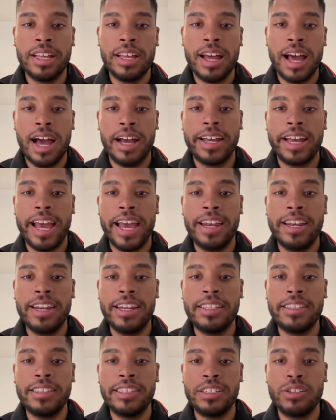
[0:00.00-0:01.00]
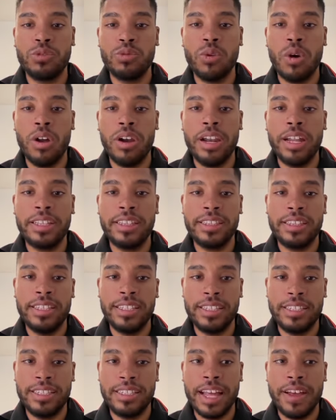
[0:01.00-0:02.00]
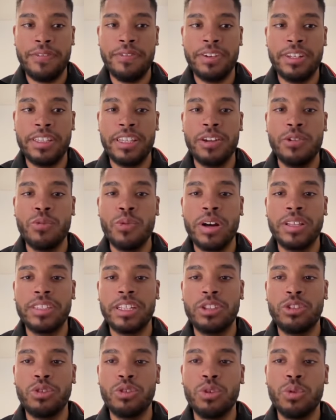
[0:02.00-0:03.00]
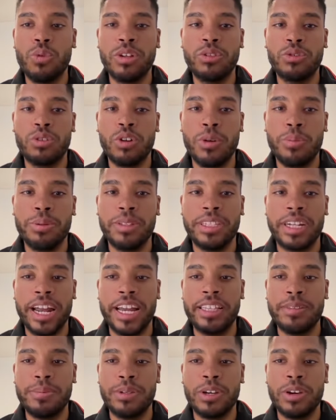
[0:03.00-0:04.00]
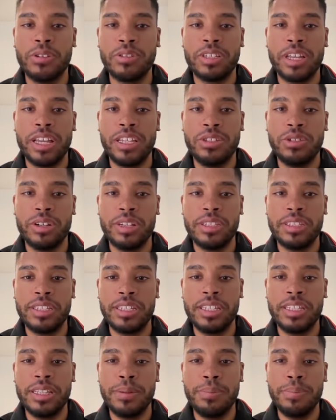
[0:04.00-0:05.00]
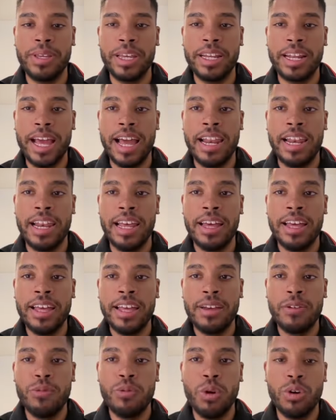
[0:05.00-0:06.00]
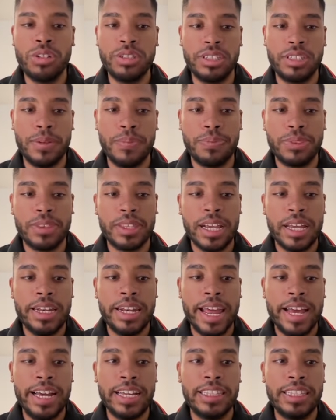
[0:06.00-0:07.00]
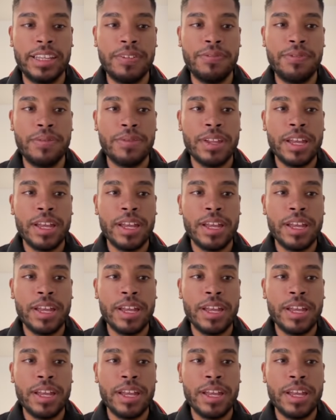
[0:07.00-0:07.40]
Again, this wallet is definitely one that you don't want to copy trade, because as you can see, the P&L was negative.